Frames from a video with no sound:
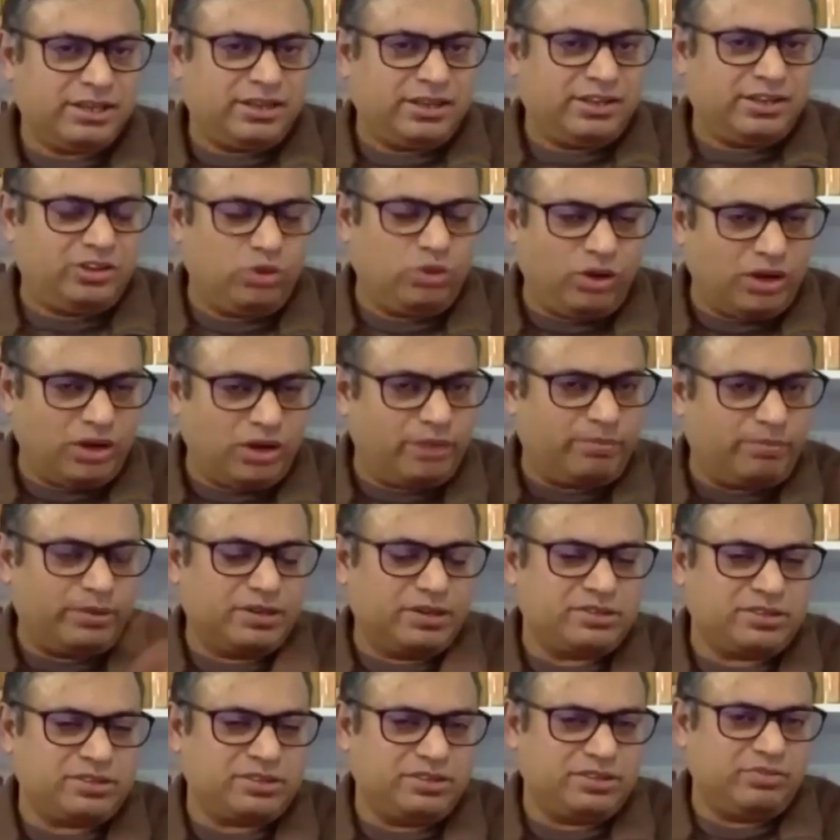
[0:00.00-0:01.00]
you are a
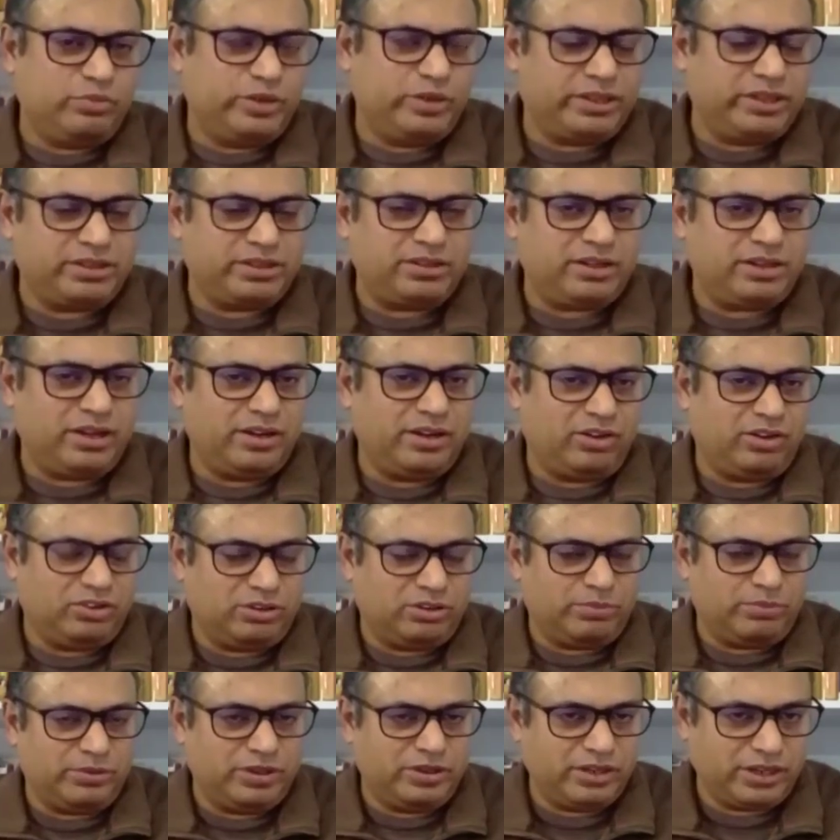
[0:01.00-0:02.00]
person with an
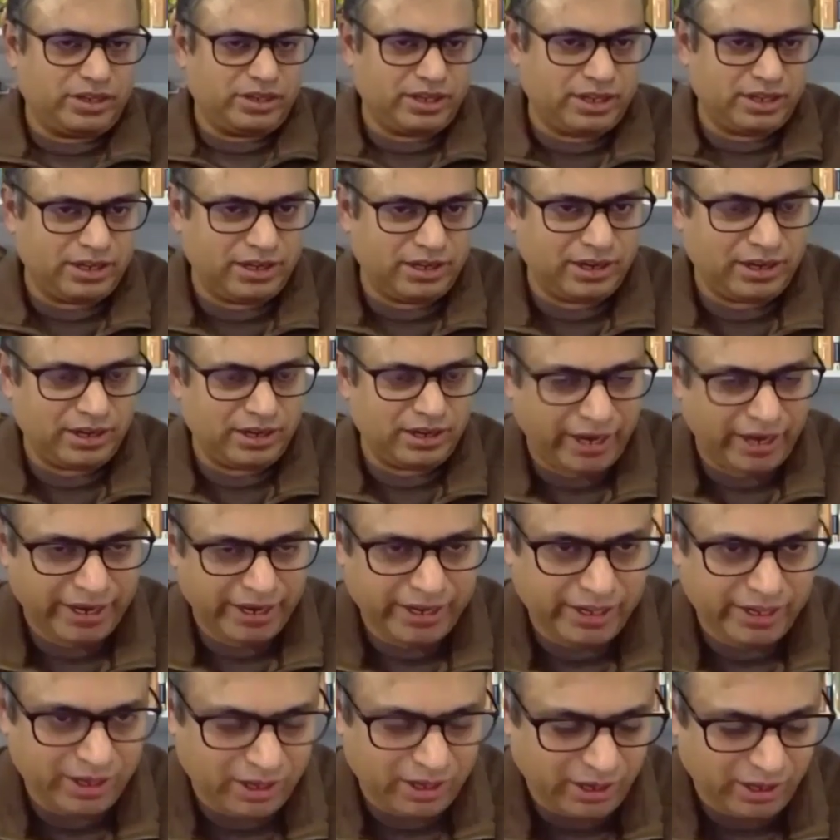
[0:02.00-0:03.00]
entrepreneurial
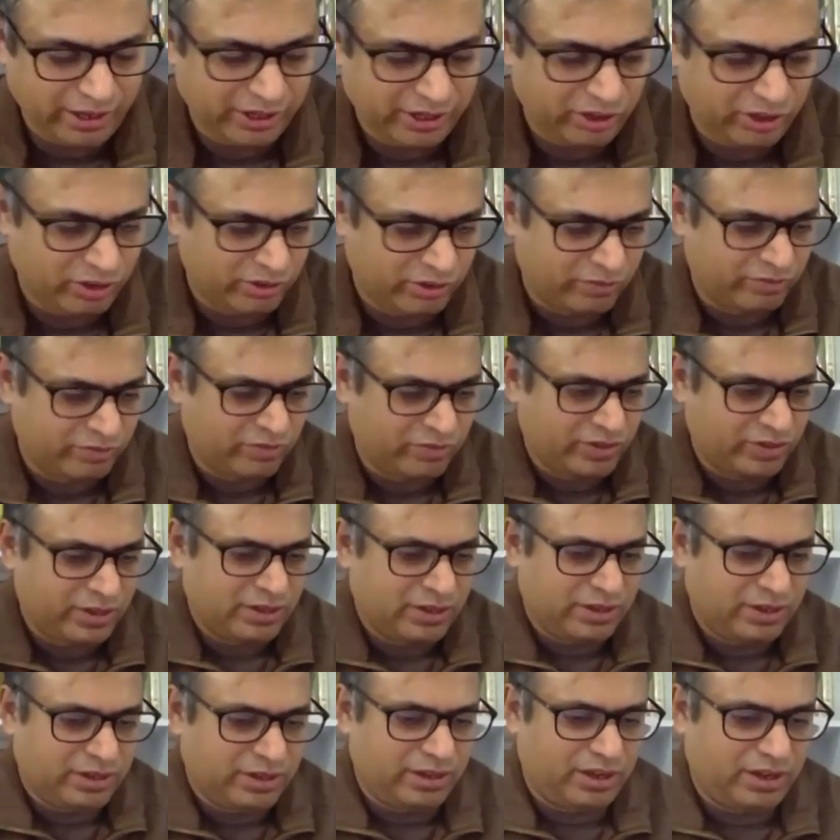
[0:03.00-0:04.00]
idea and you have
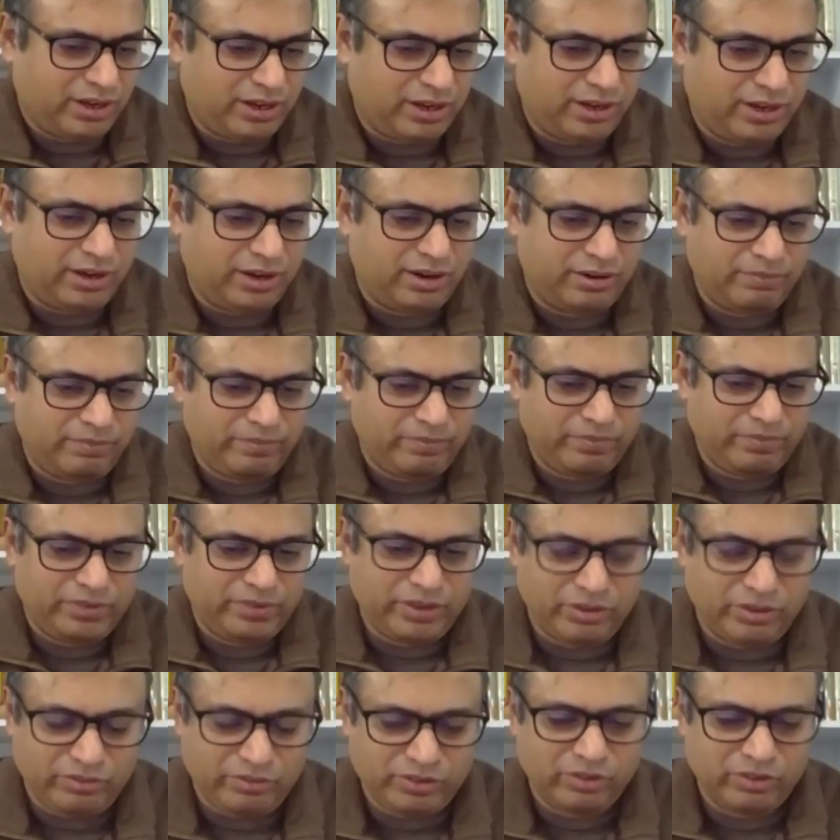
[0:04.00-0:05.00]
um,
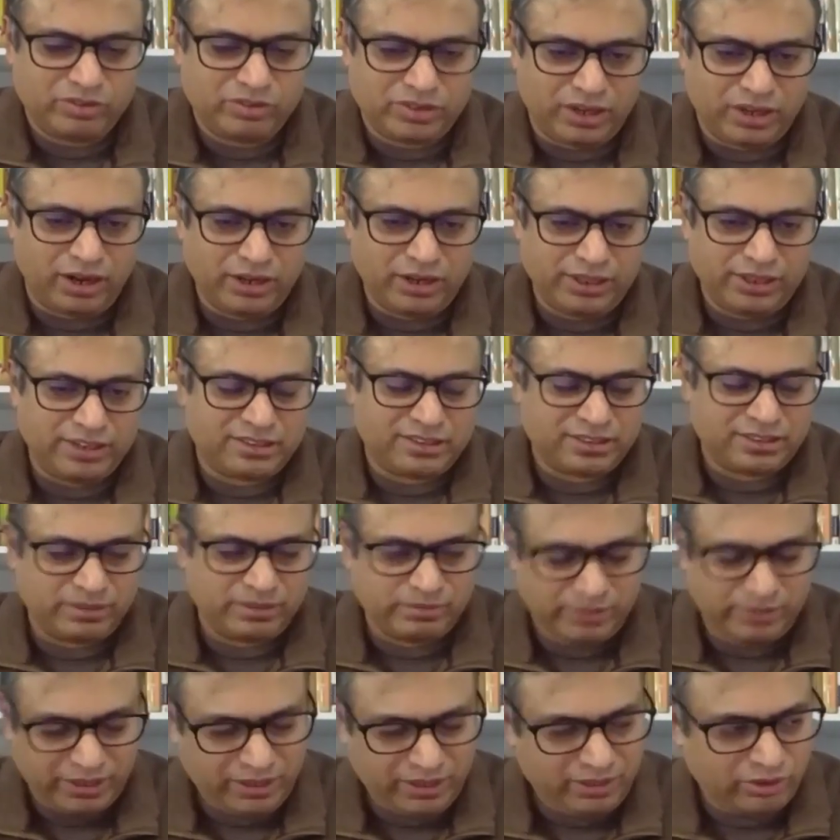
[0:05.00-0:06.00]
you've, you've started
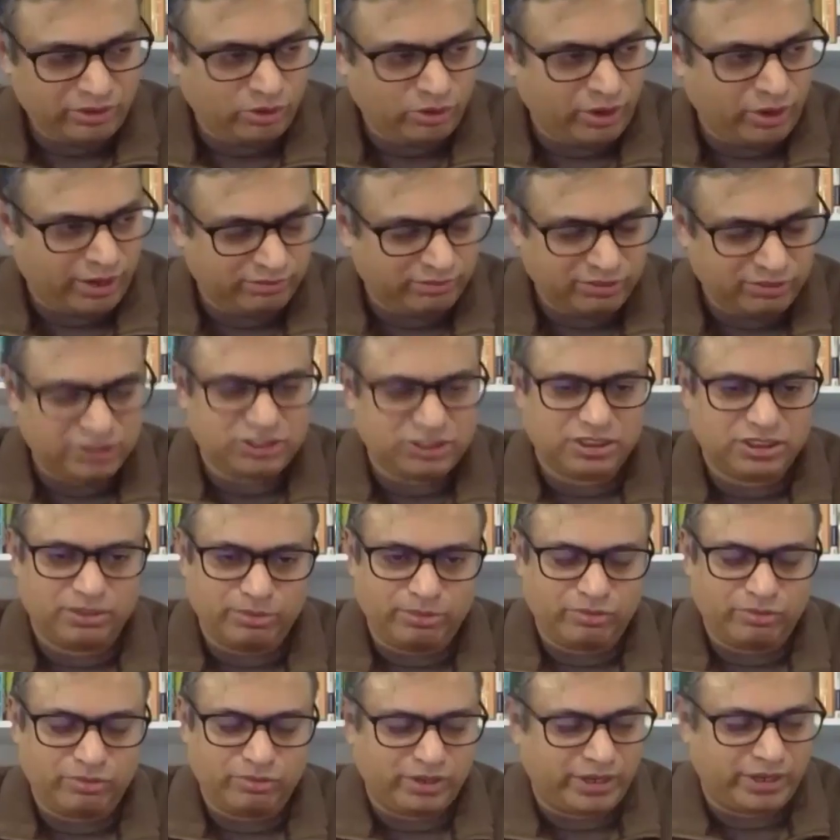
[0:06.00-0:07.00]
something you have the germ
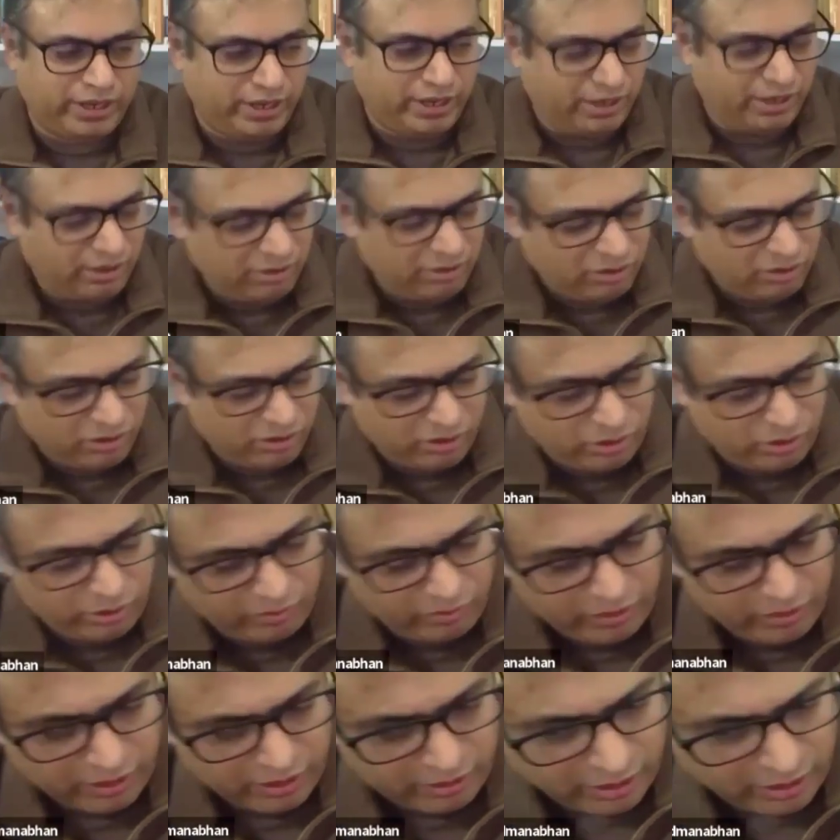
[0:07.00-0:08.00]
of an idea or you
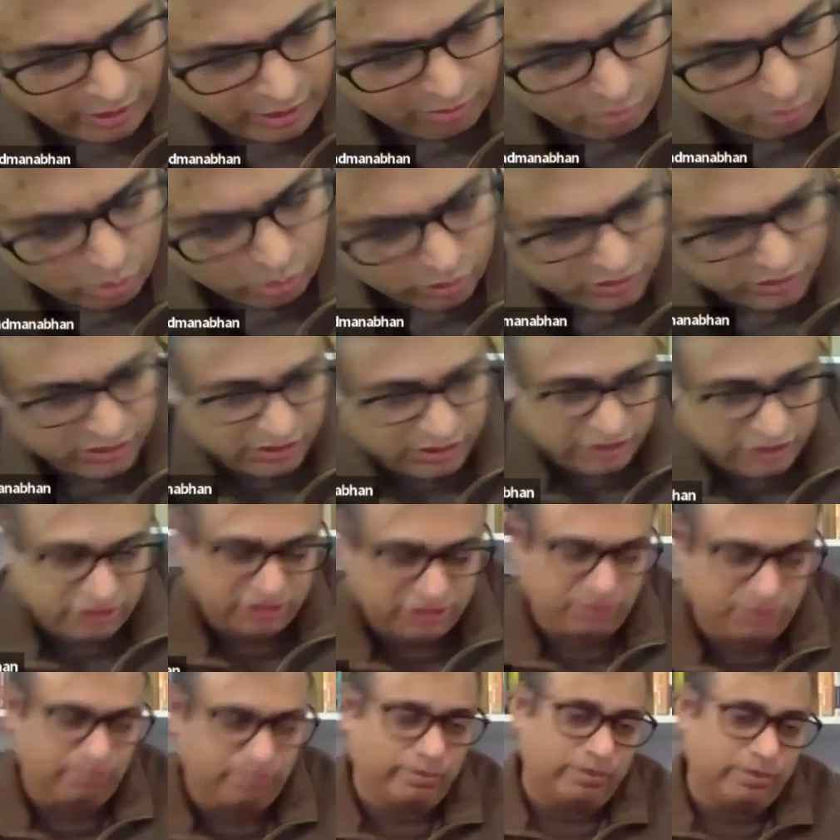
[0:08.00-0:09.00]
even have more than the
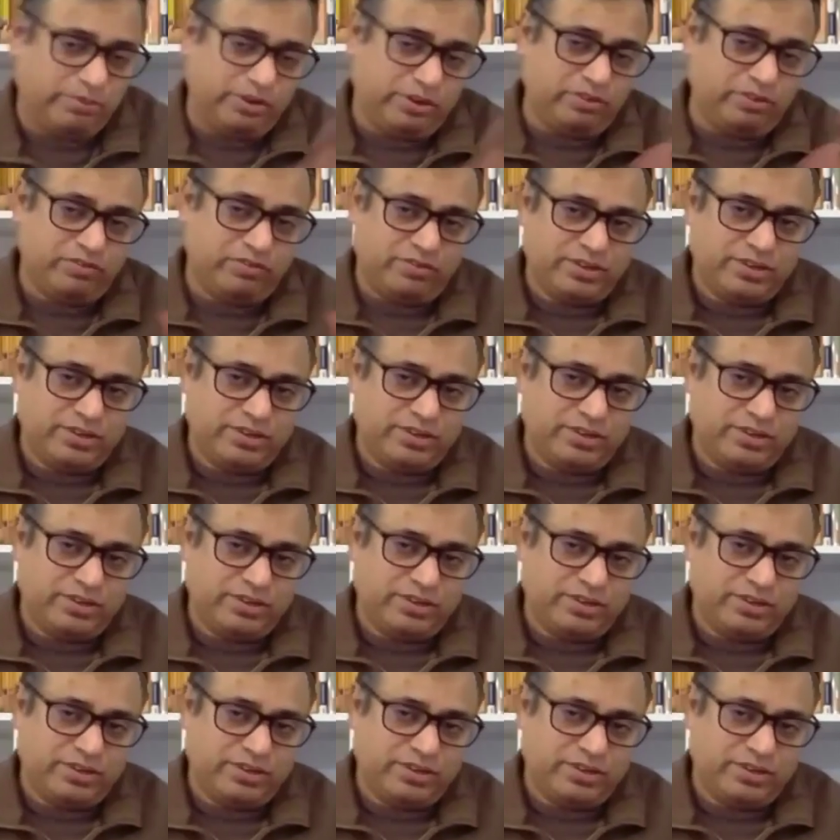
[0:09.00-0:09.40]
germ maybe you've